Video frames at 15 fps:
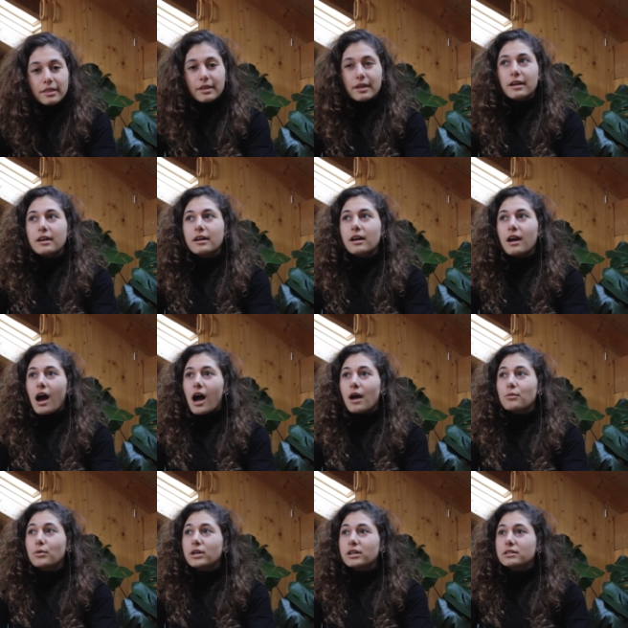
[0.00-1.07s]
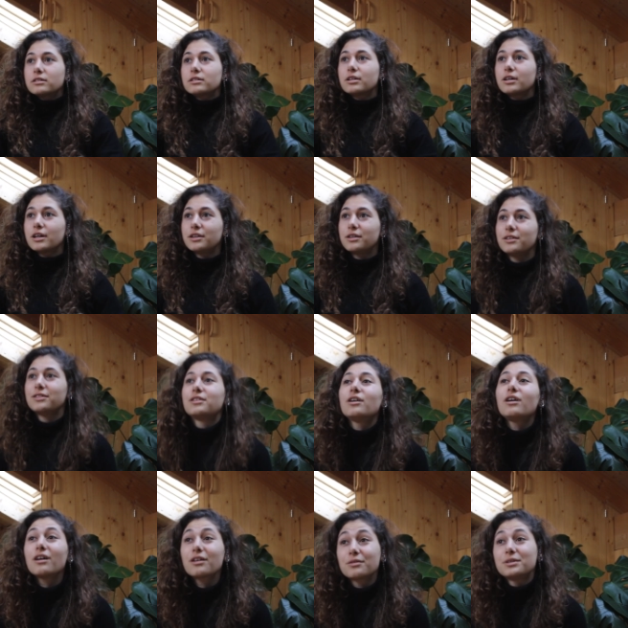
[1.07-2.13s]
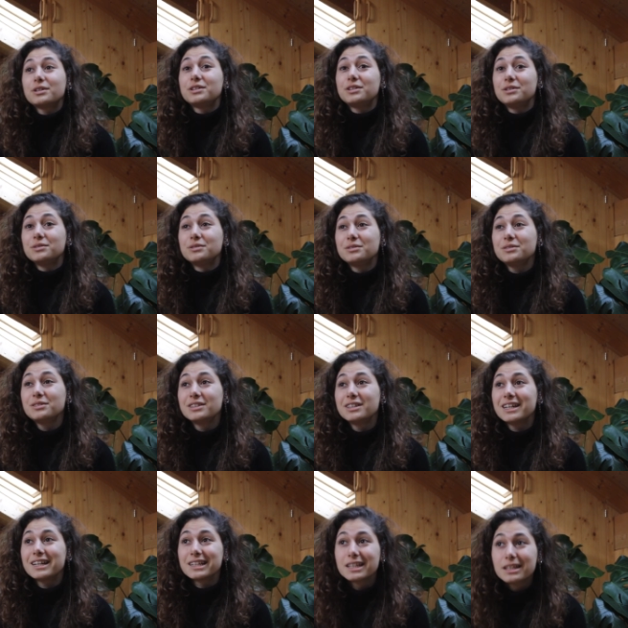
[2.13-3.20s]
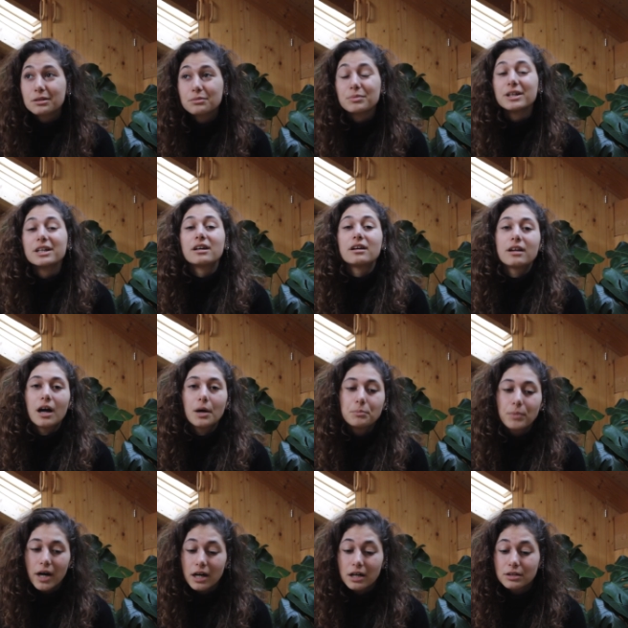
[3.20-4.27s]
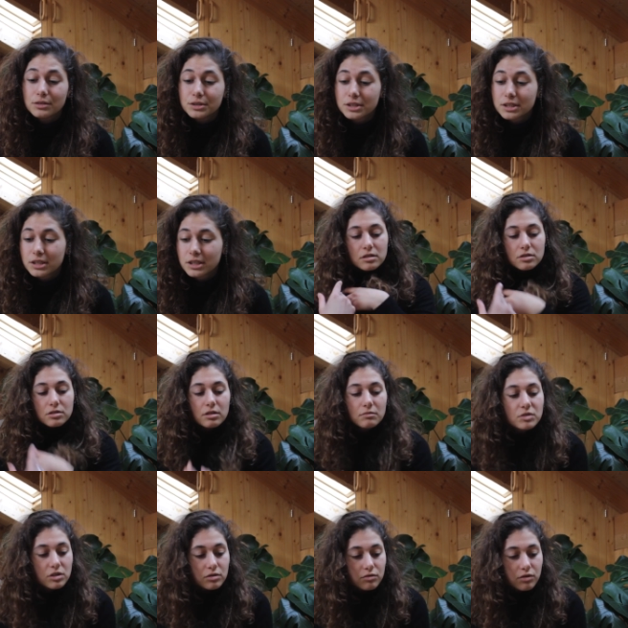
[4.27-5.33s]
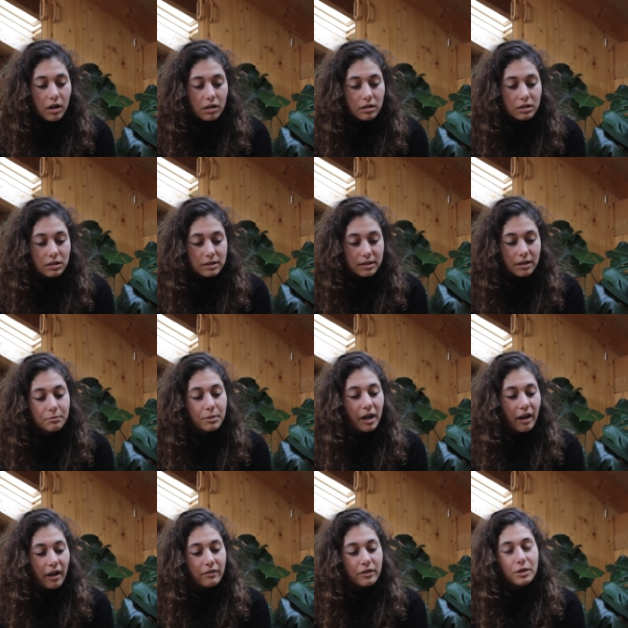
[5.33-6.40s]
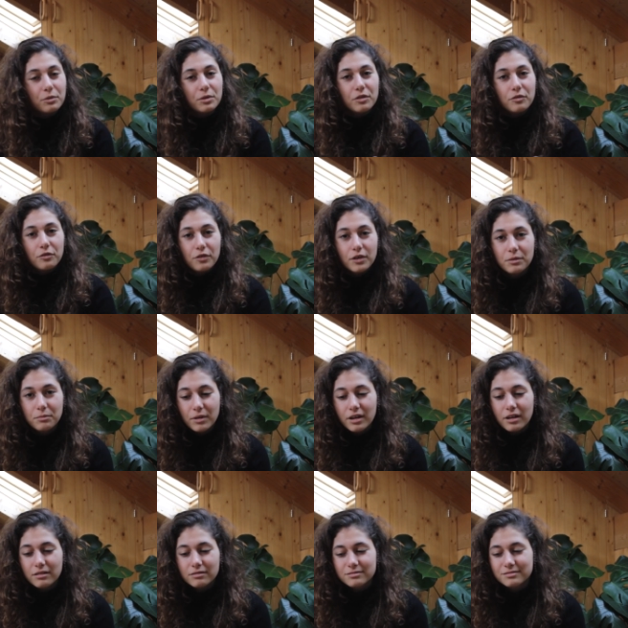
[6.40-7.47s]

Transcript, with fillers: thing, I wanted to talk with you a little bit about some struggles I've been having with filming